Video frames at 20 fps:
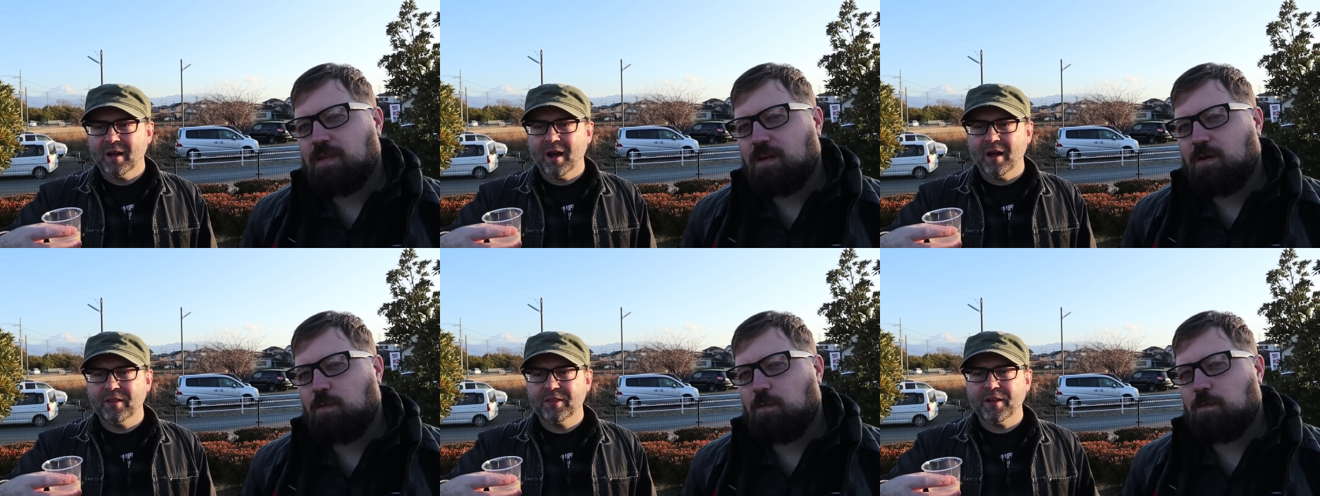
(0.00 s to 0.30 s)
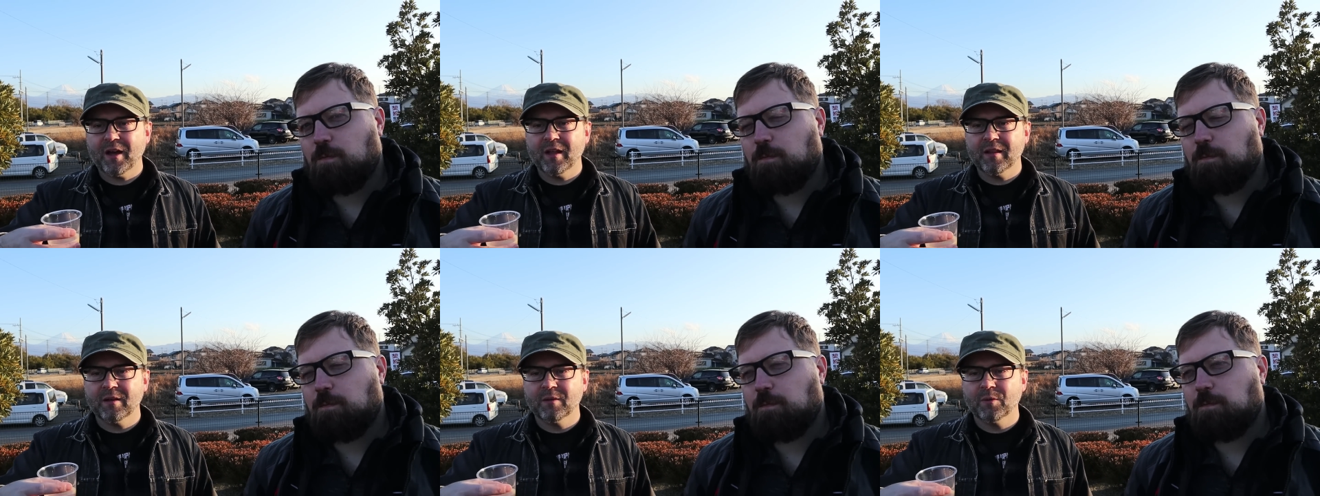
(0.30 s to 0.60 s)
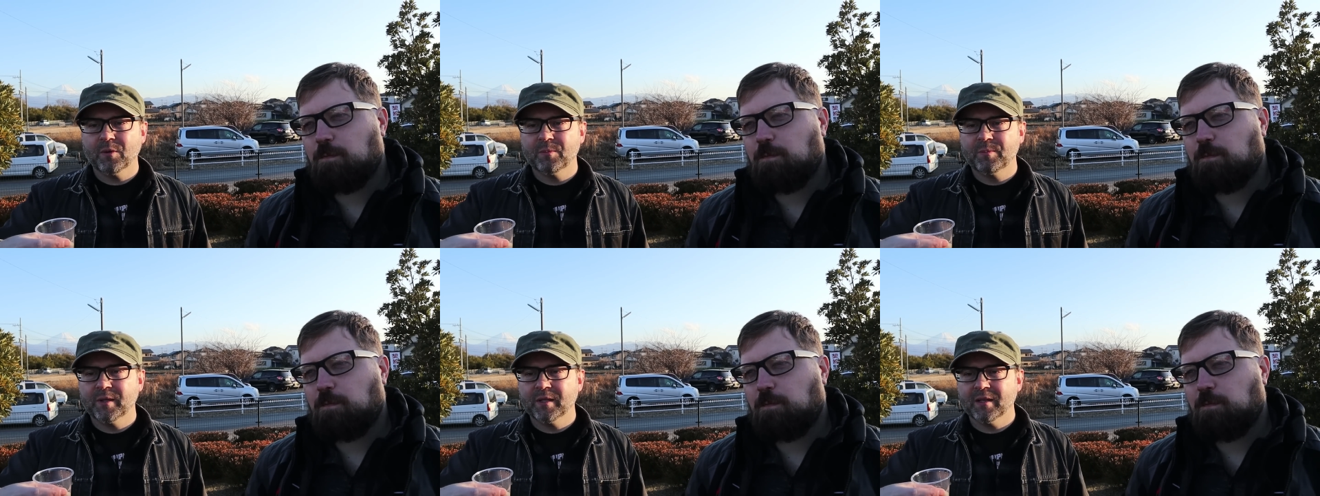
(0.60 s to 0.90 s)
Speaker 1: I thought there
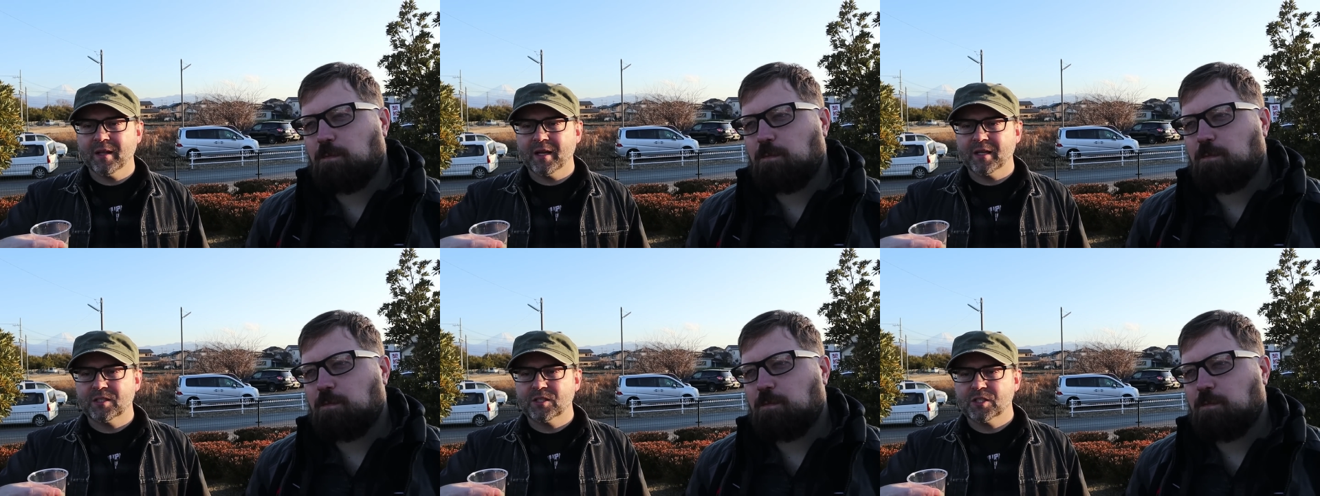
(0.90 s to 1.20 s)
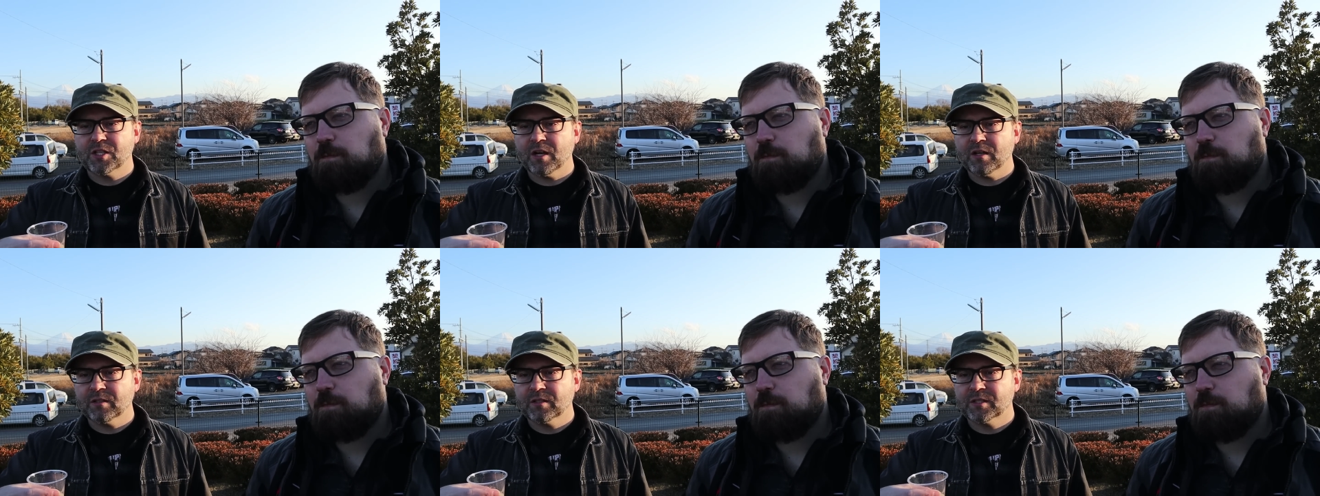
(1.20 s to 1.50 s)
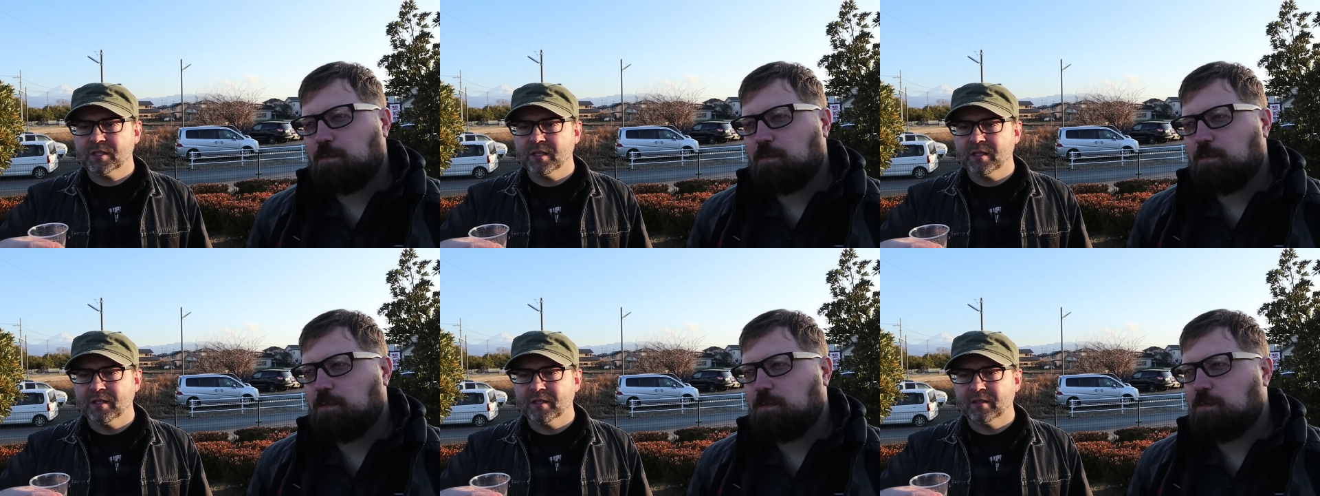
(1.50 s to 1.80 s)
would be like
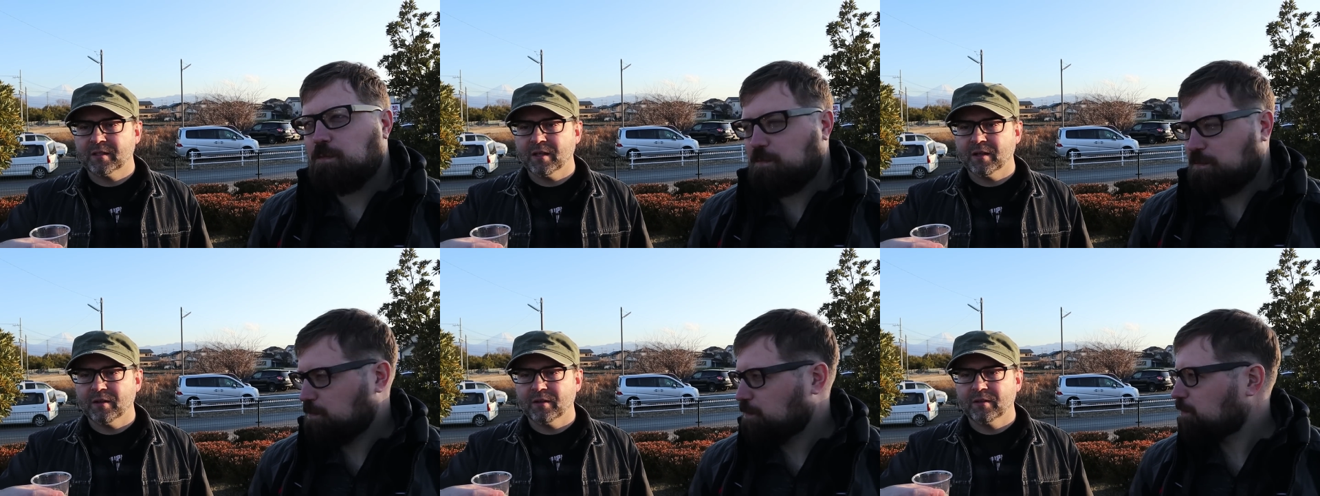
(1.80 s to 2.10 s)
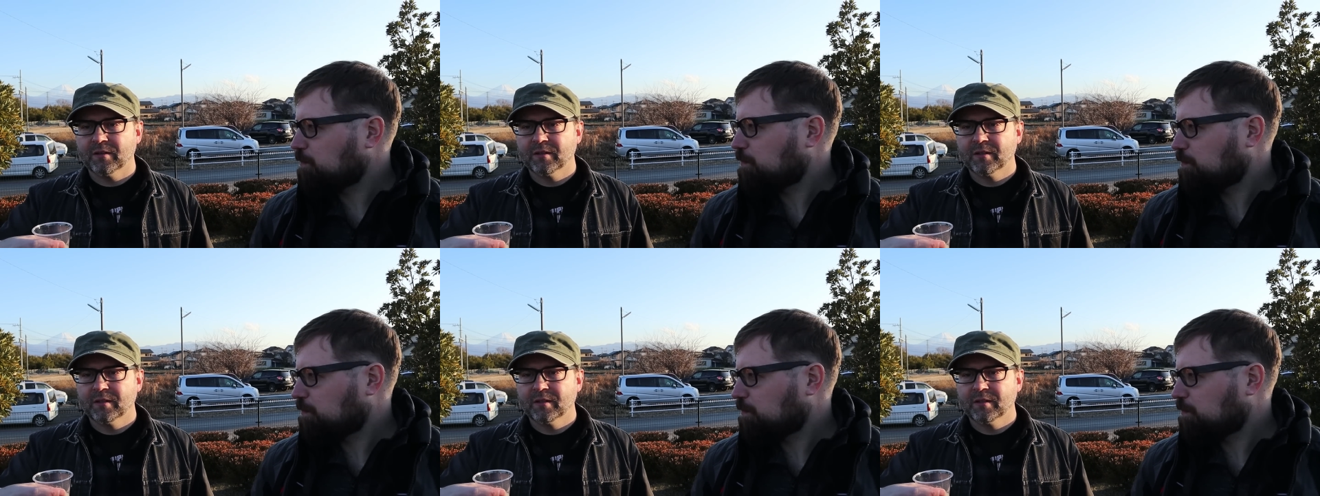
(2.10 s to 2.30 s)
chunks in it though.